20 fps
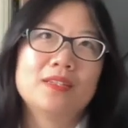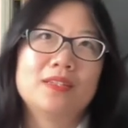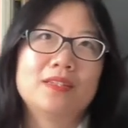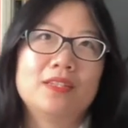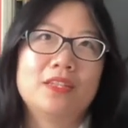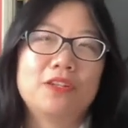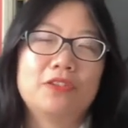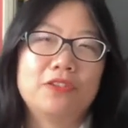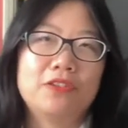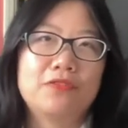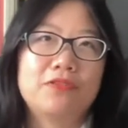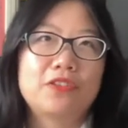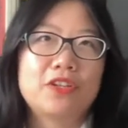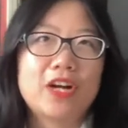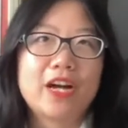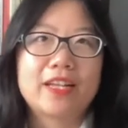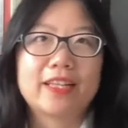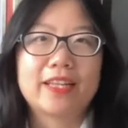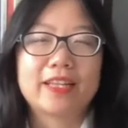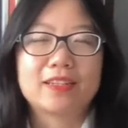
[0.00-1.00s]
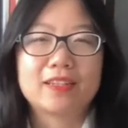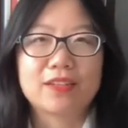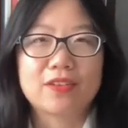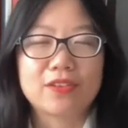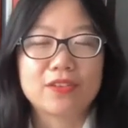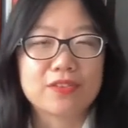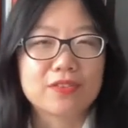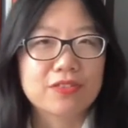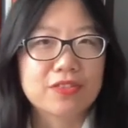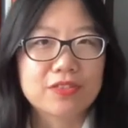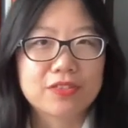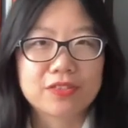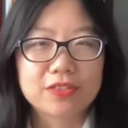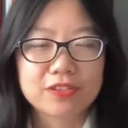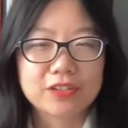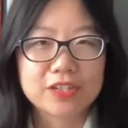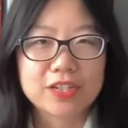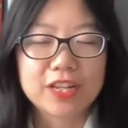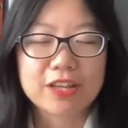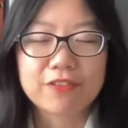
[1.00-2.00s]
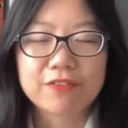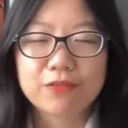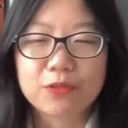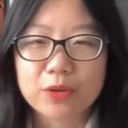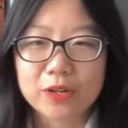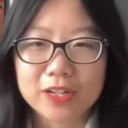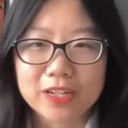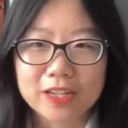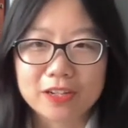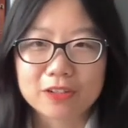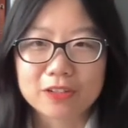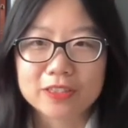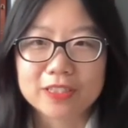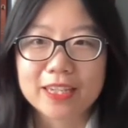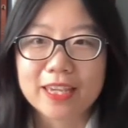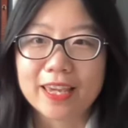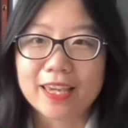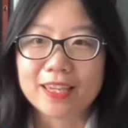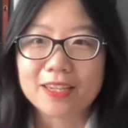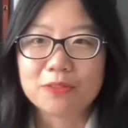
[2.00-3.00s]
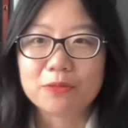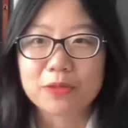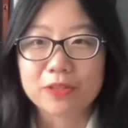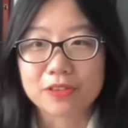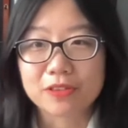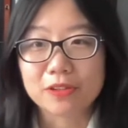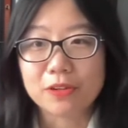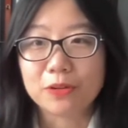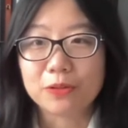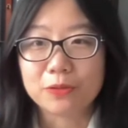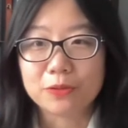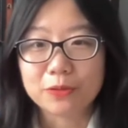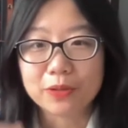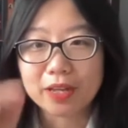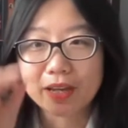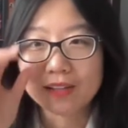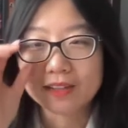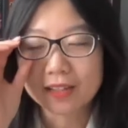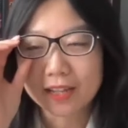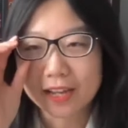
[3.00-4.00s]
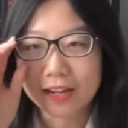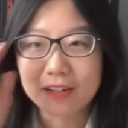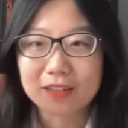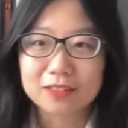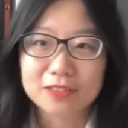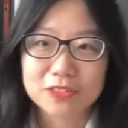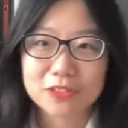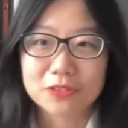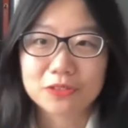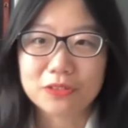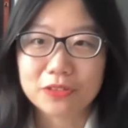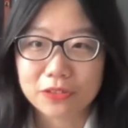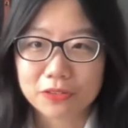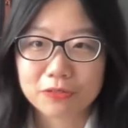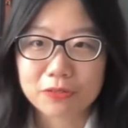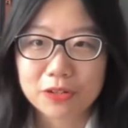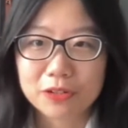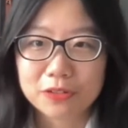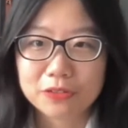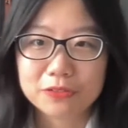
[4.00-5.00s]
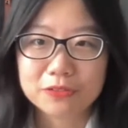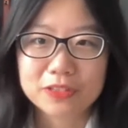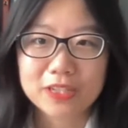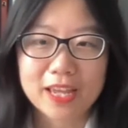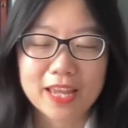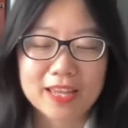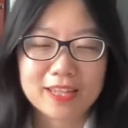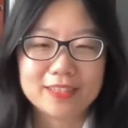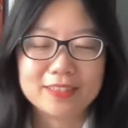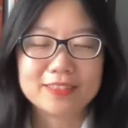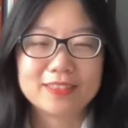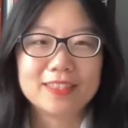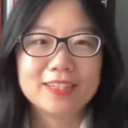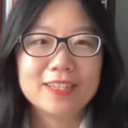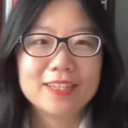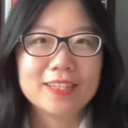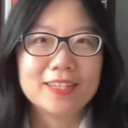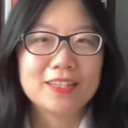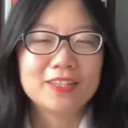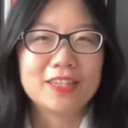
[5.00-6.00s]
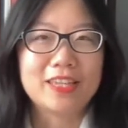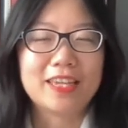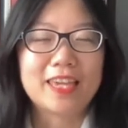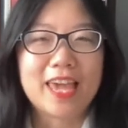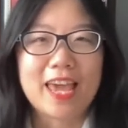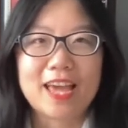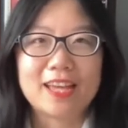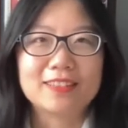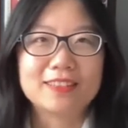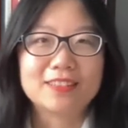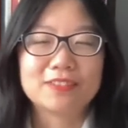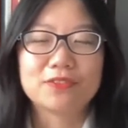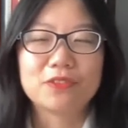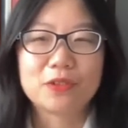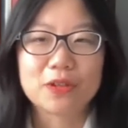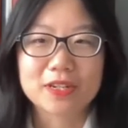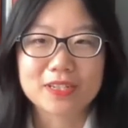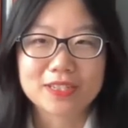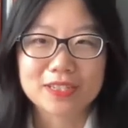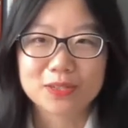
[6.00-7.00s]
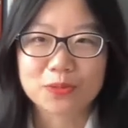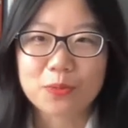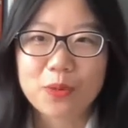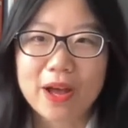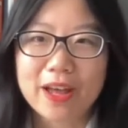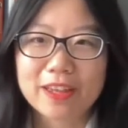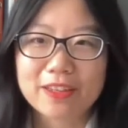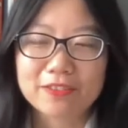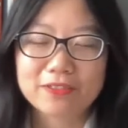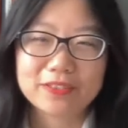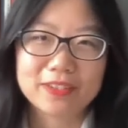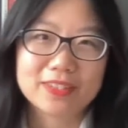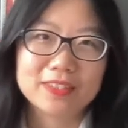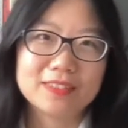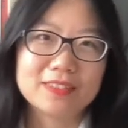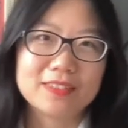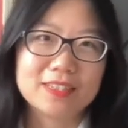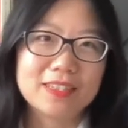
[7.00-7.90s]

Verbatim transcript: you know you've got like a 30 40 year old king with no heir to the throne and he can't divorce his wife and